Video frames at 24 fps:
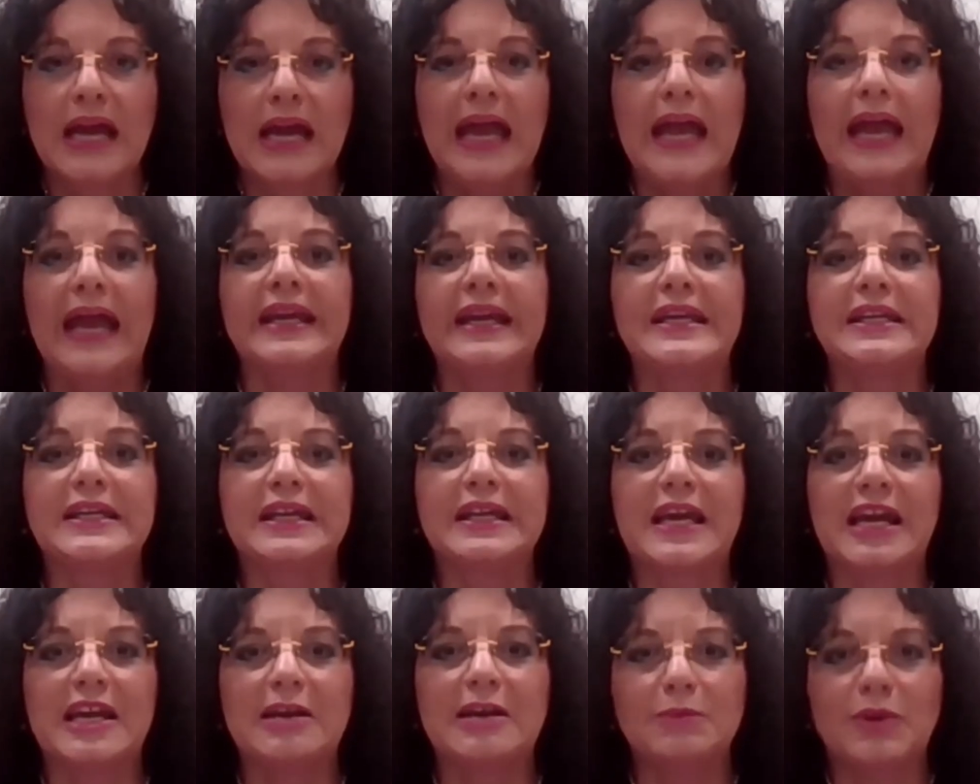and
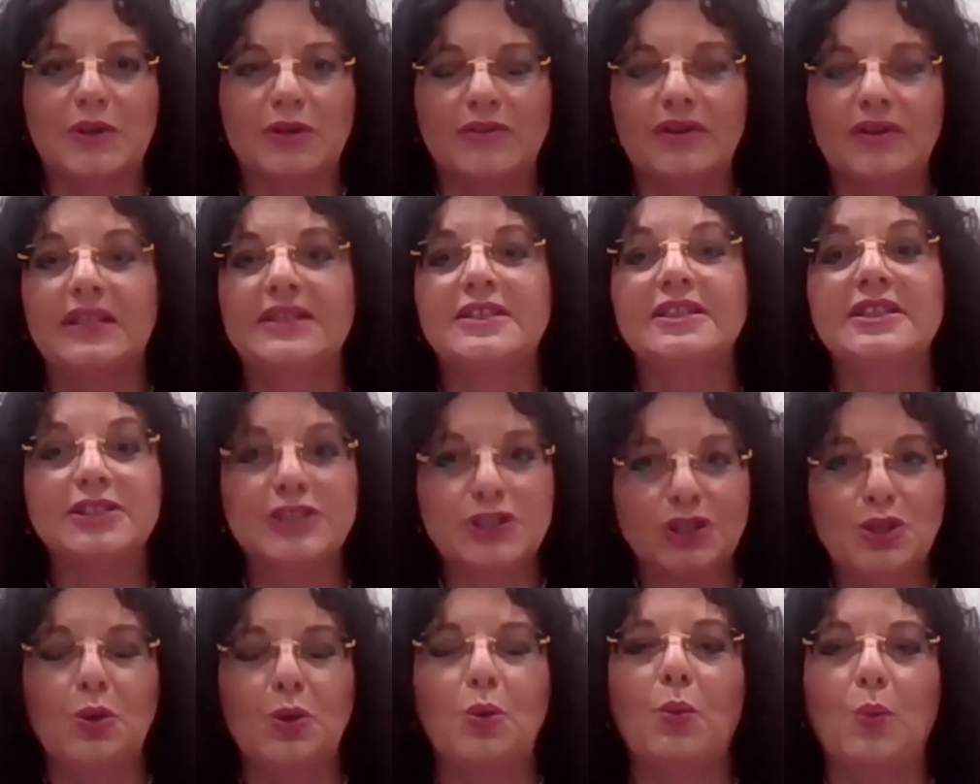came running
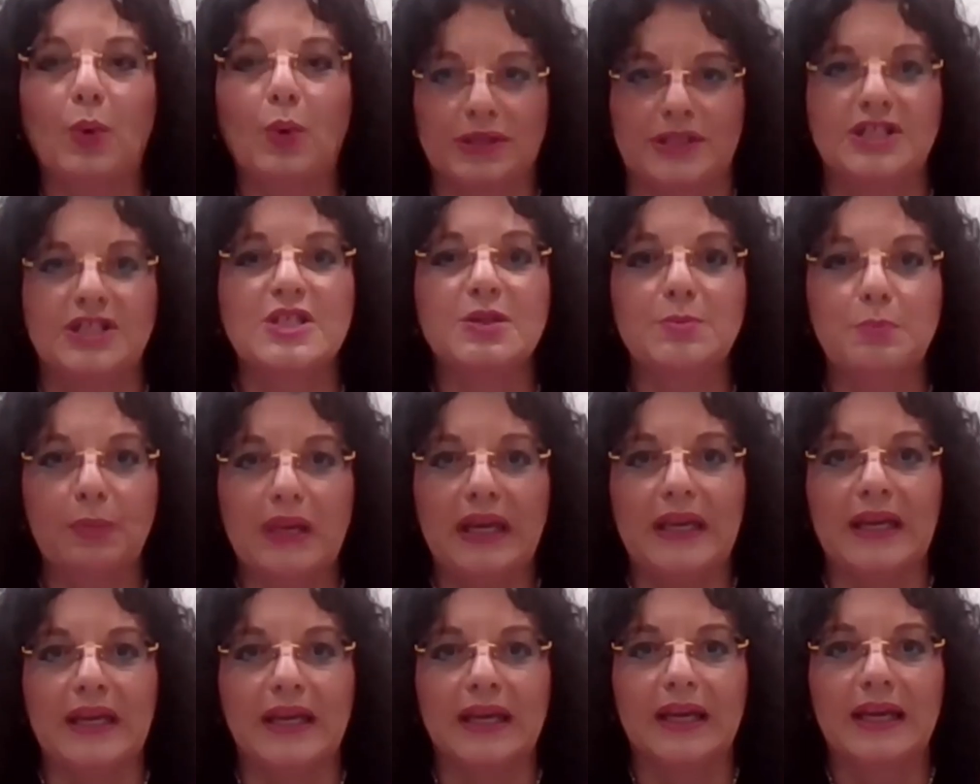towards
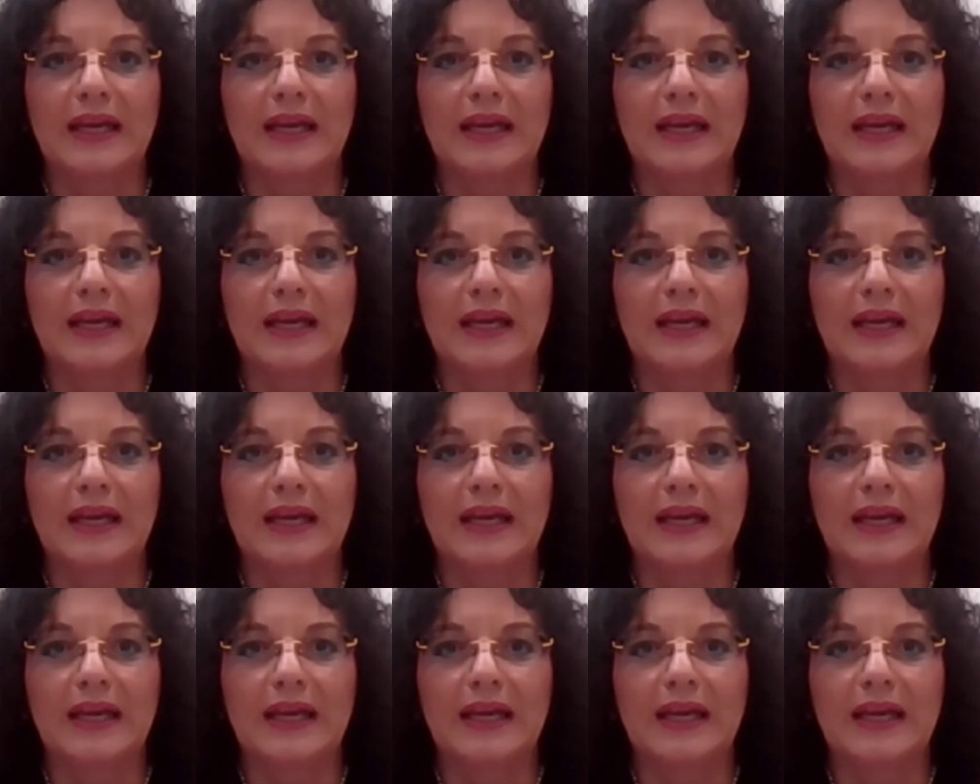me.